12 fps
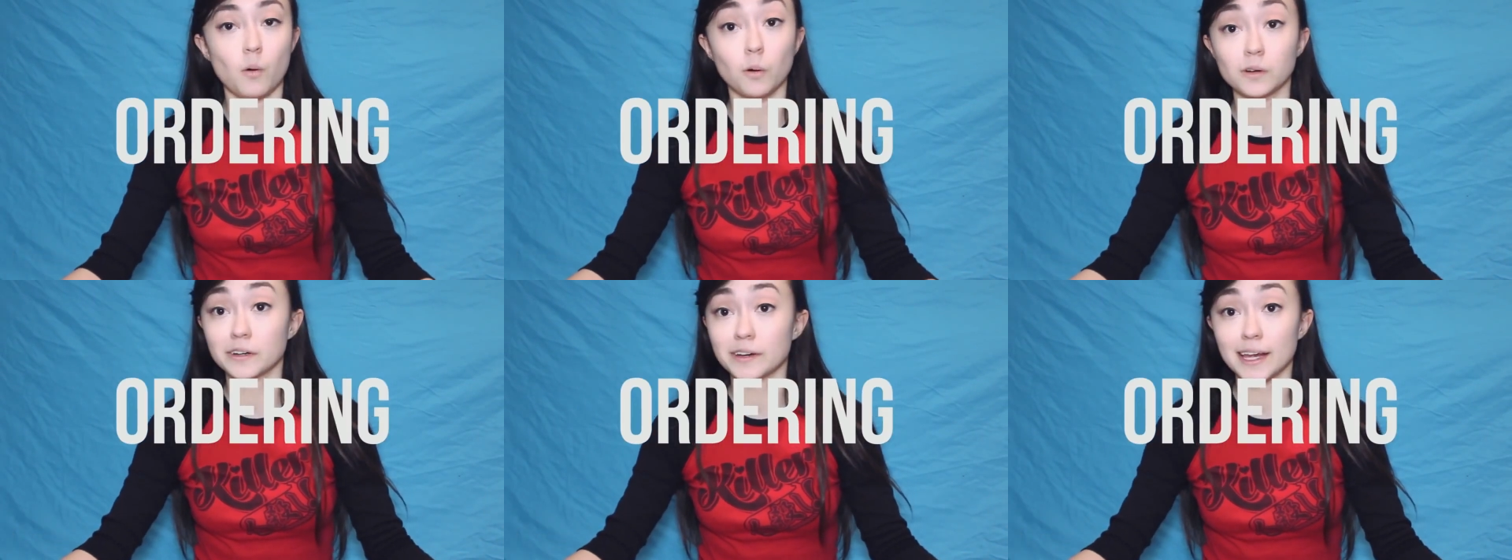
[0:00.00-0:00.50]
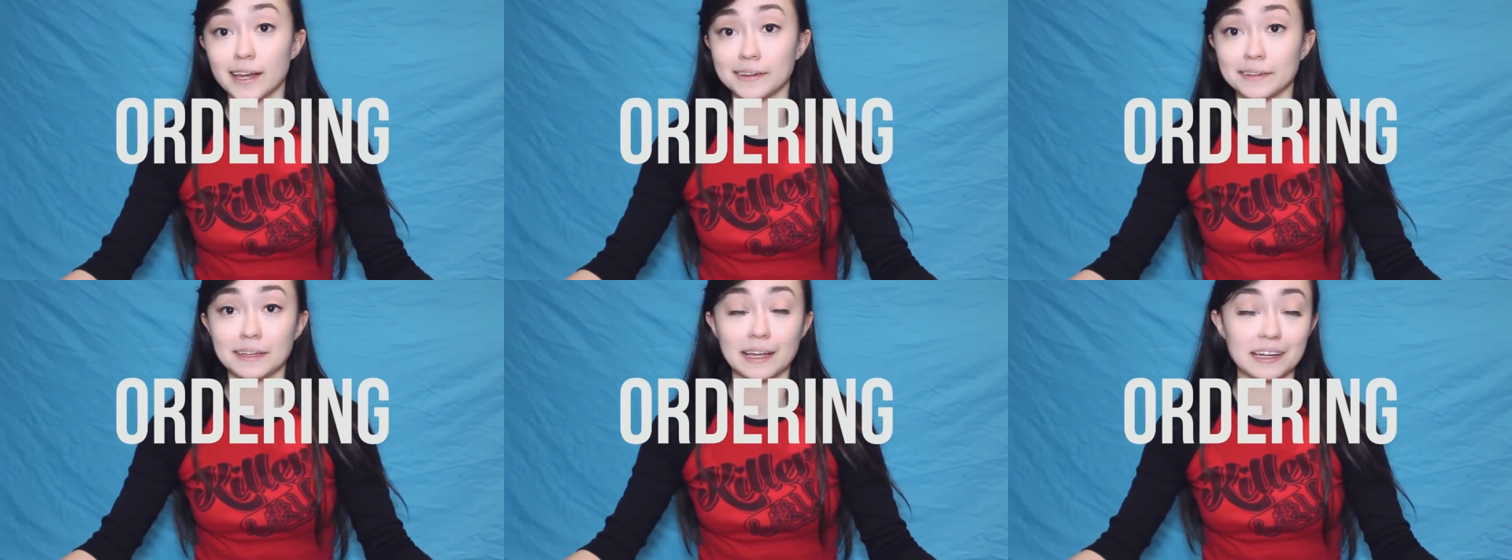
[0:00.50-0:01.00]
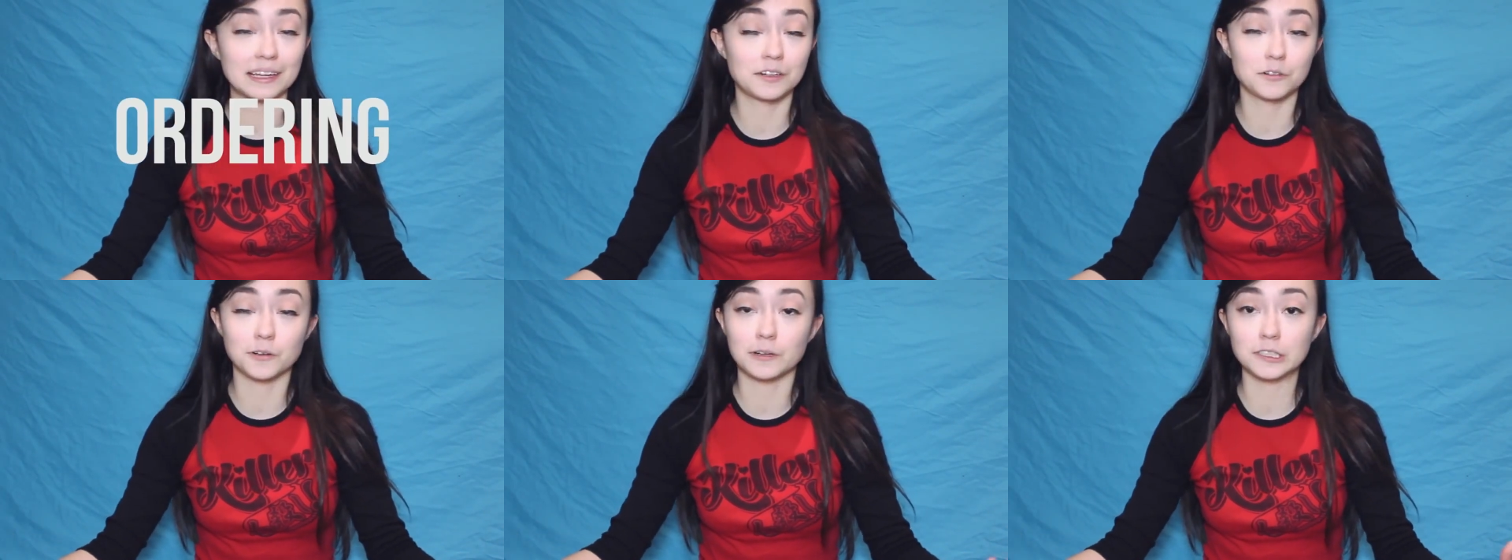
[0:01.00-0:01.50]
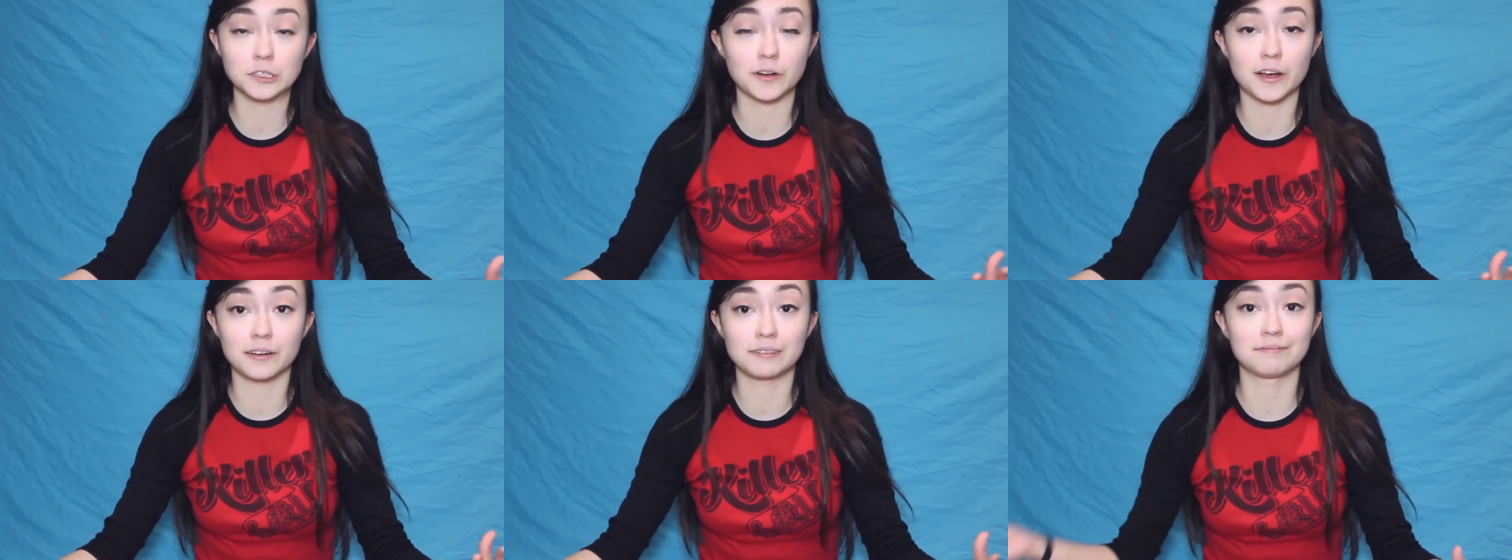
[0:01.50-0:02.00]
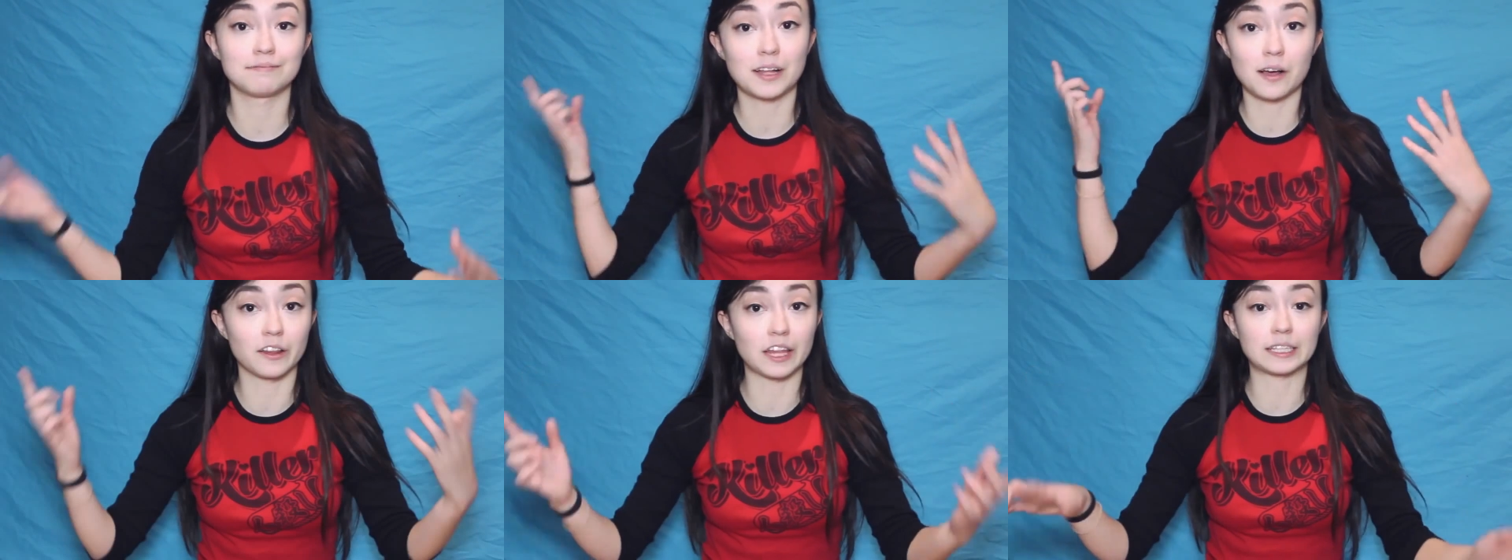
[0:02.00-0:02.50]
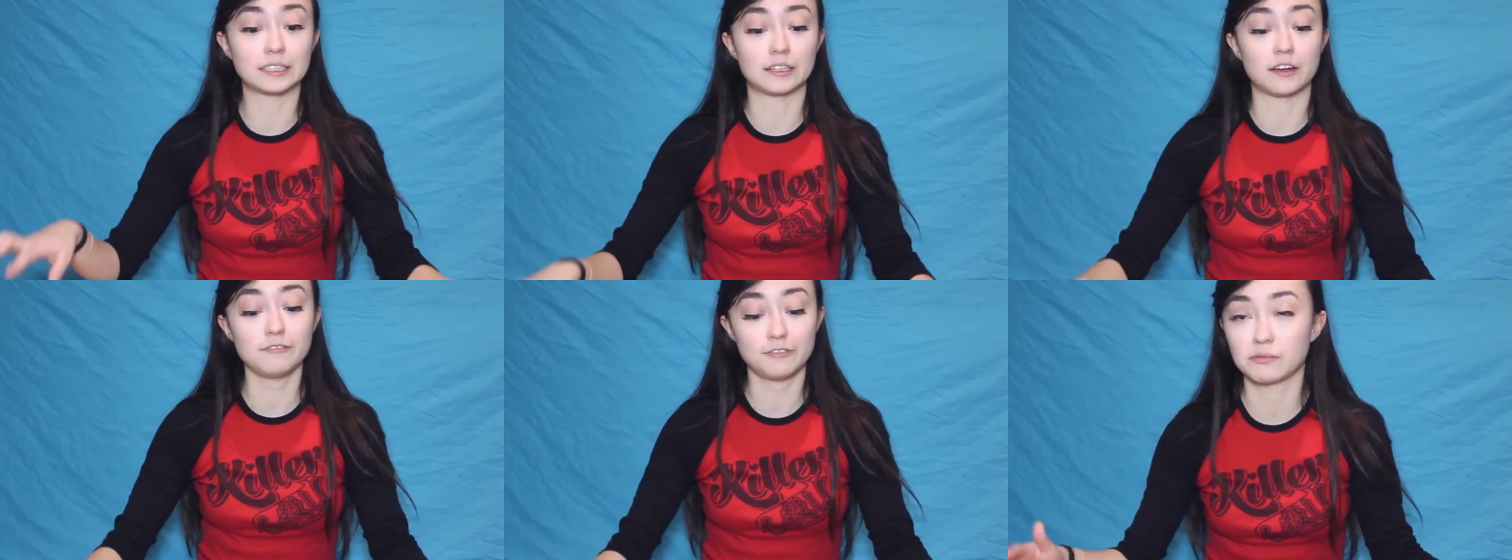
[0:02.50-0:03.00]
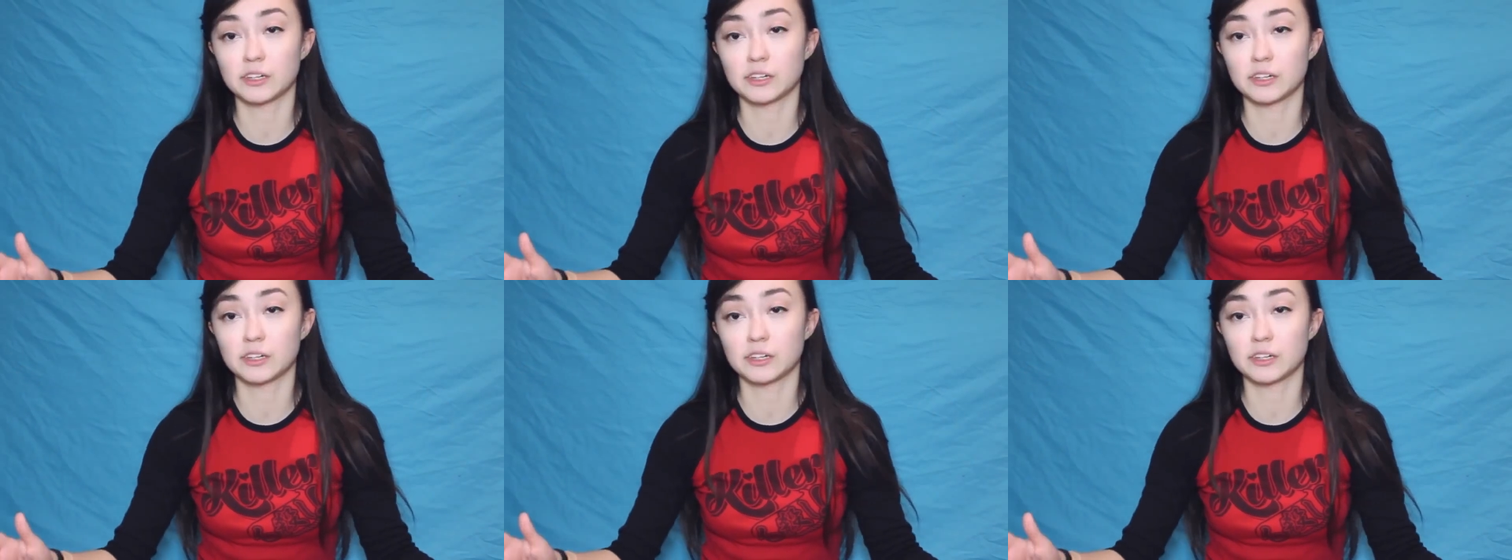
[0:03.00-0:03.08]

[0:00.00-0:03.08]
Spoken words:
ordering, getting into a restaurant, all that stuff.